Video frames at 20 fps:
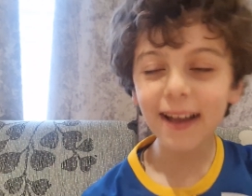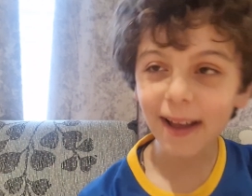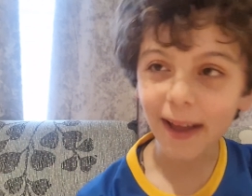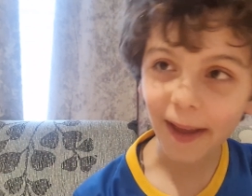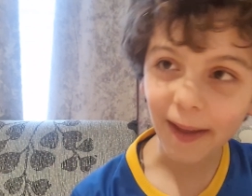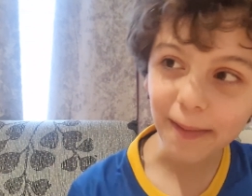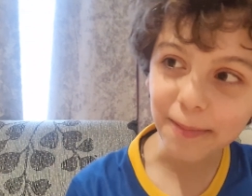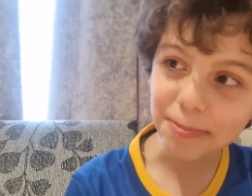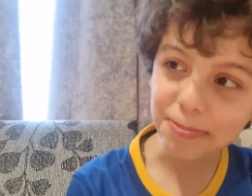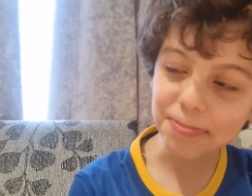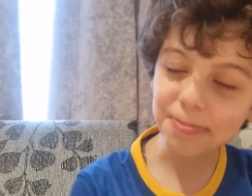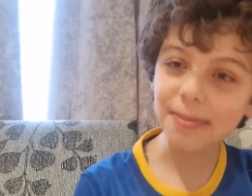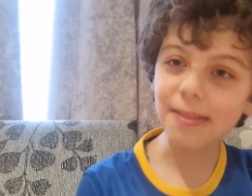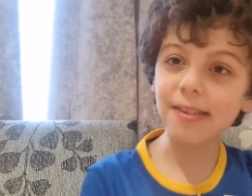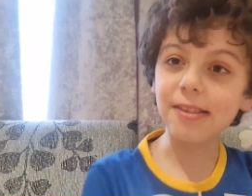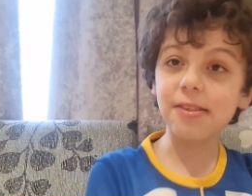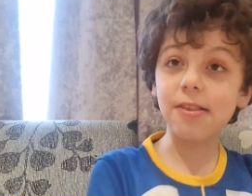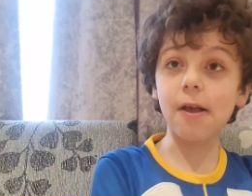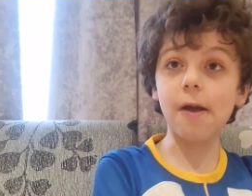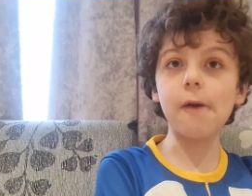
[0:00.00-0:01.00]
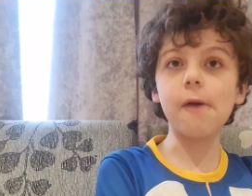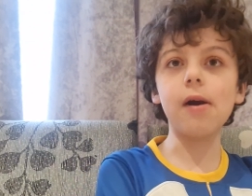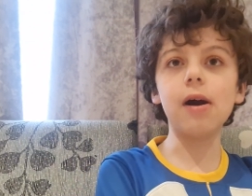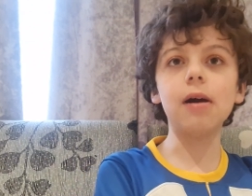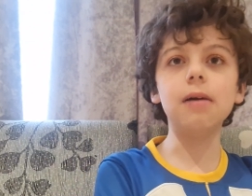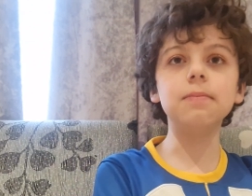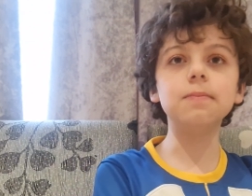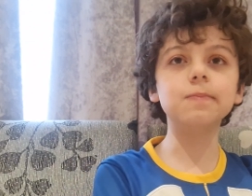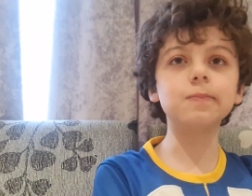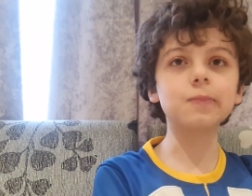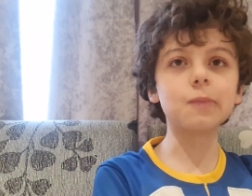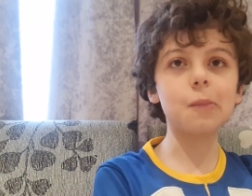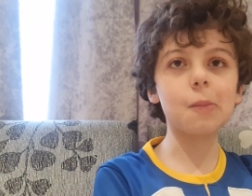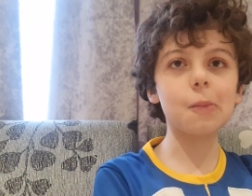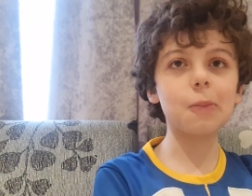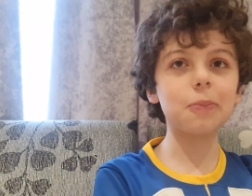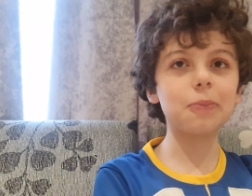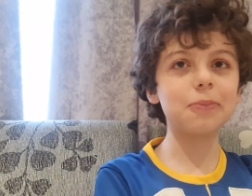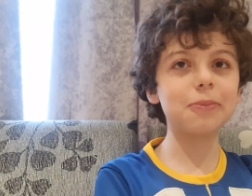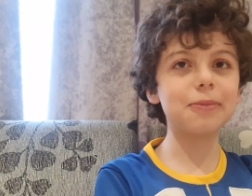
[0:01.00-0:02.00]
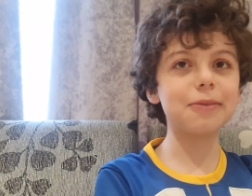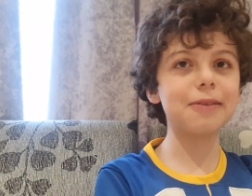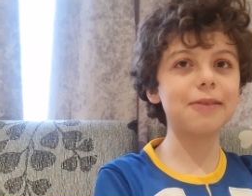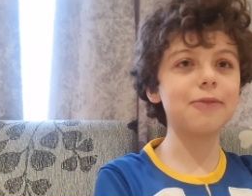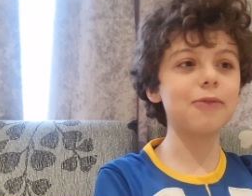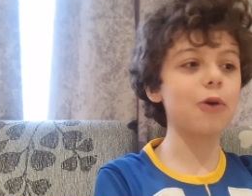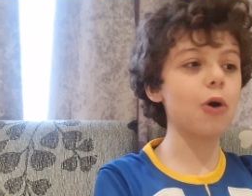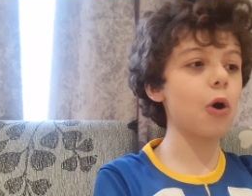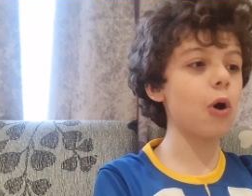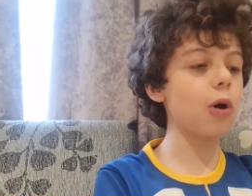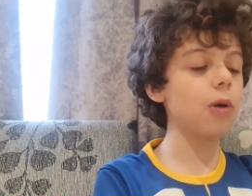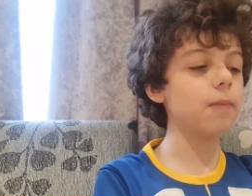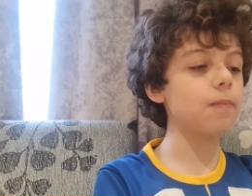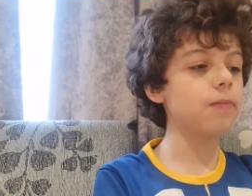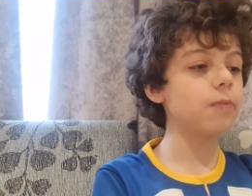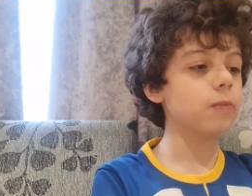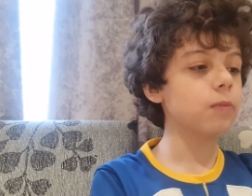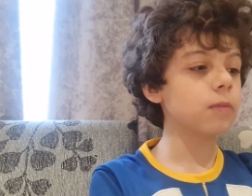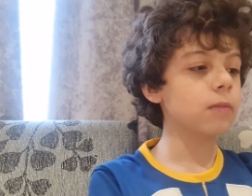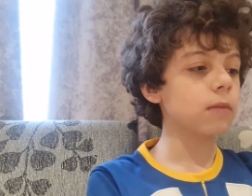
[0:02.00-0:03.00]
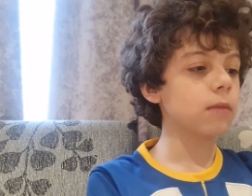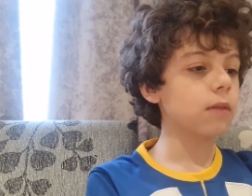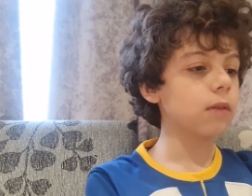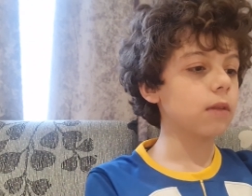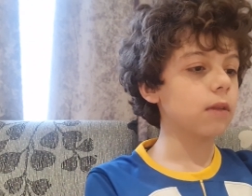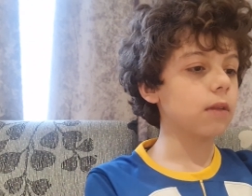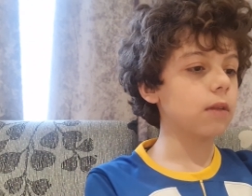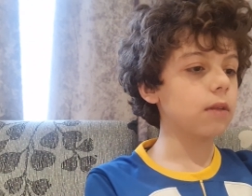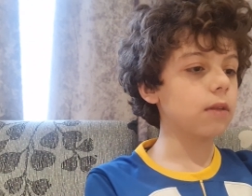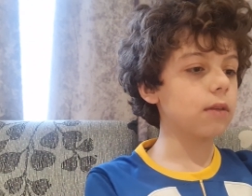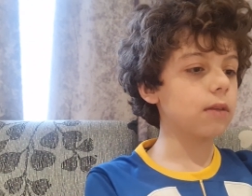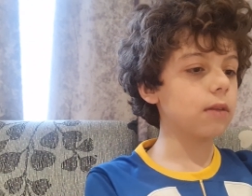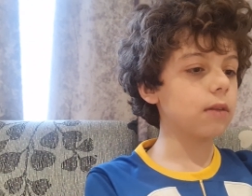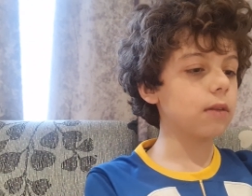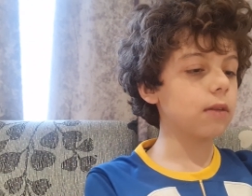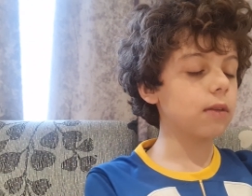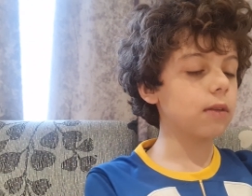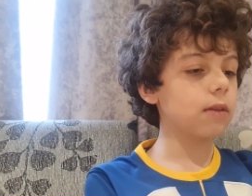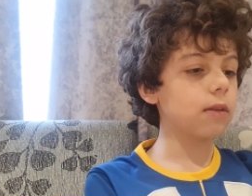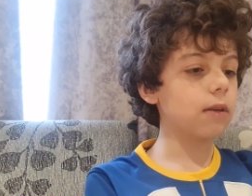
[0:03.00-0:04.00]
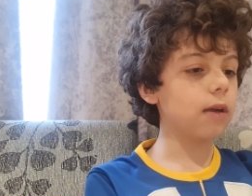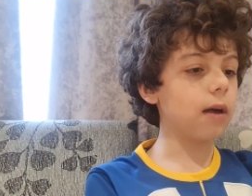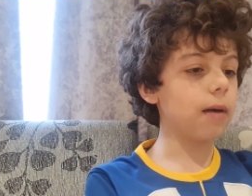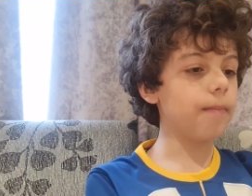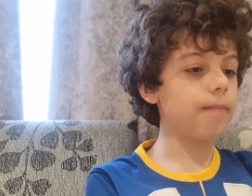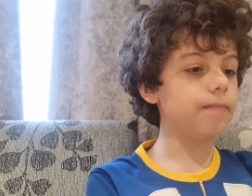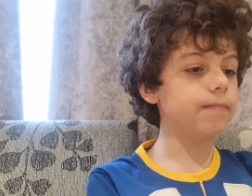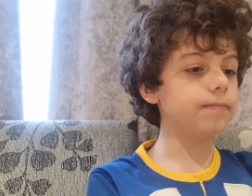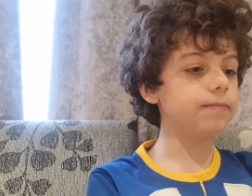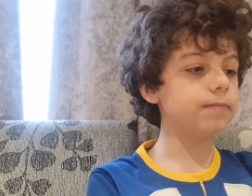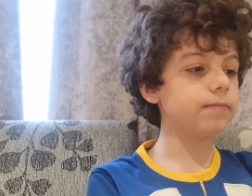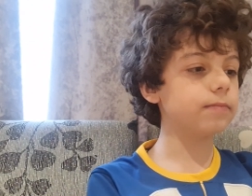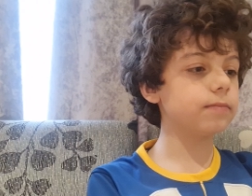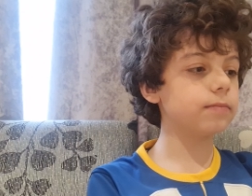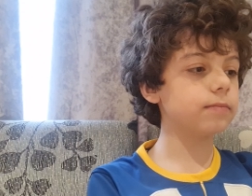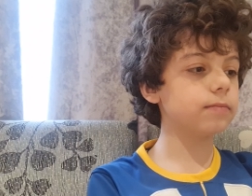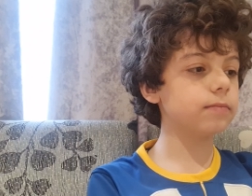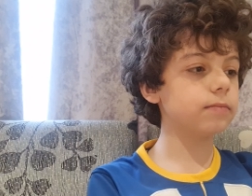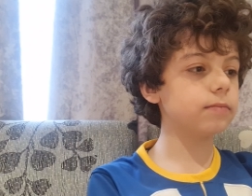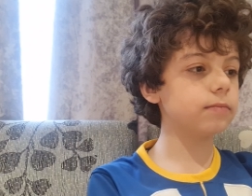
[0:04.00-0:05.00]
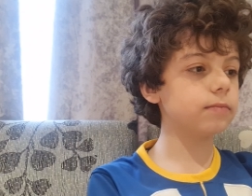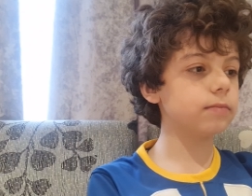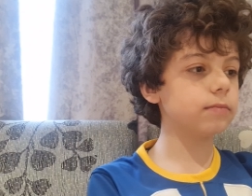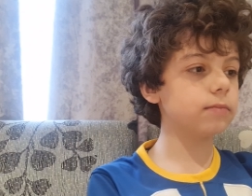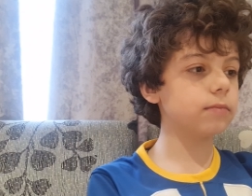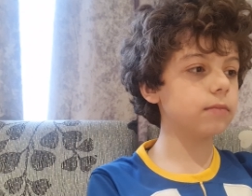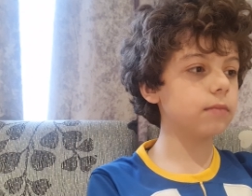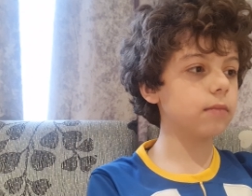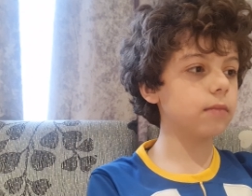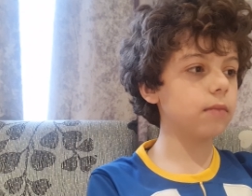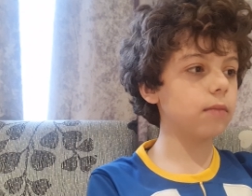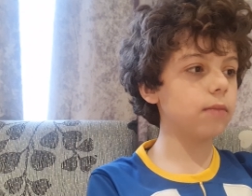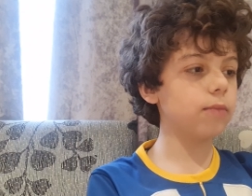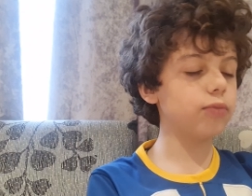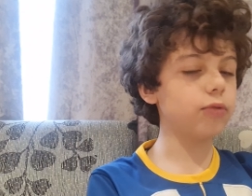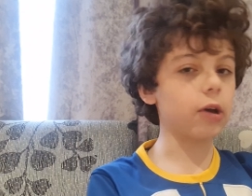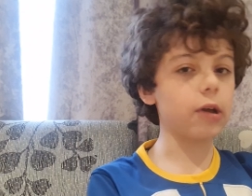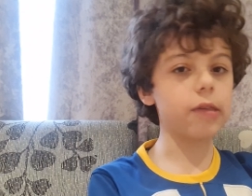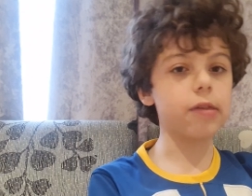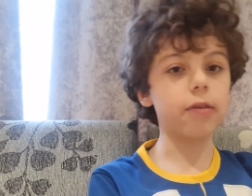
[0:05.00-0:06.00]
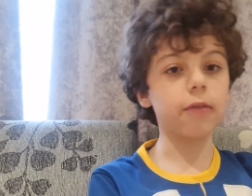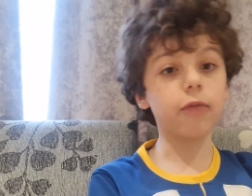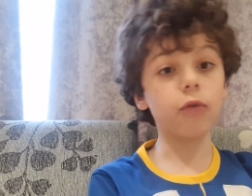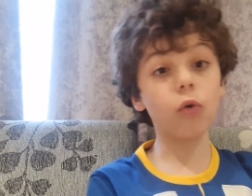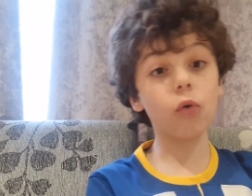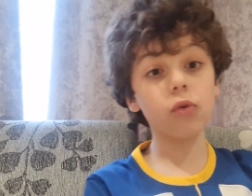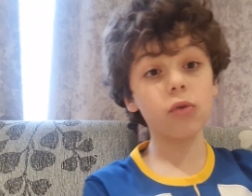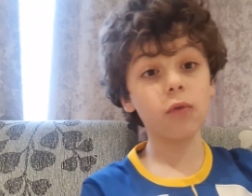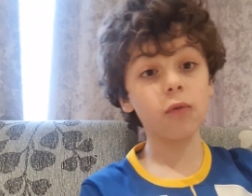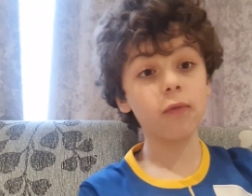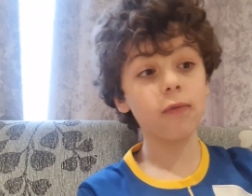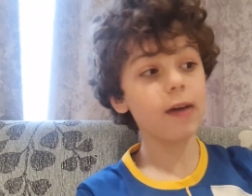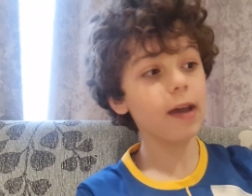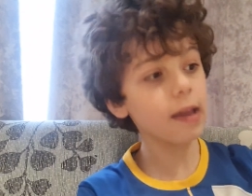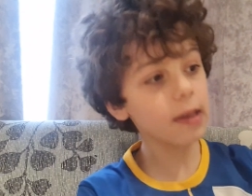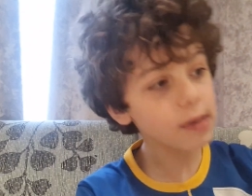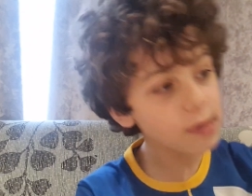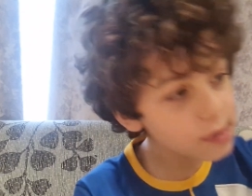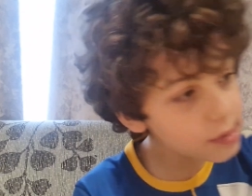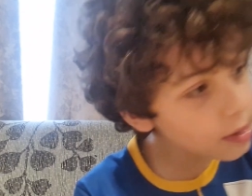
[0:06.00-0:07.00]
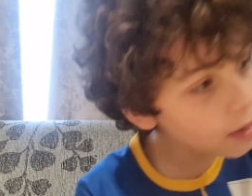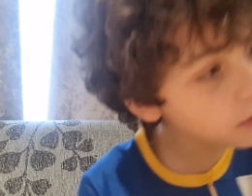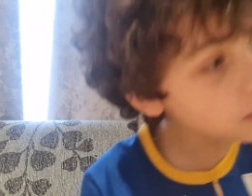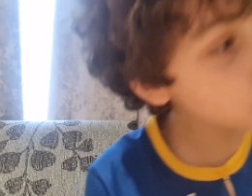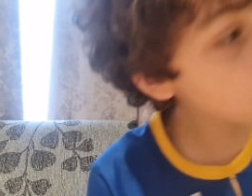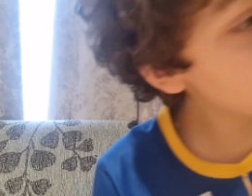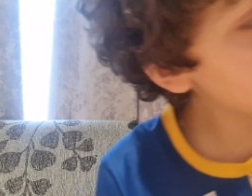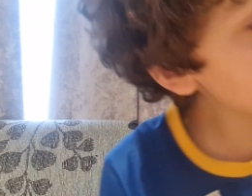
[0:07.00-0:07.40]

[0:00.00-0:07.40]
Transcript: okay, so um, you've got um, Brighton, of course, will face.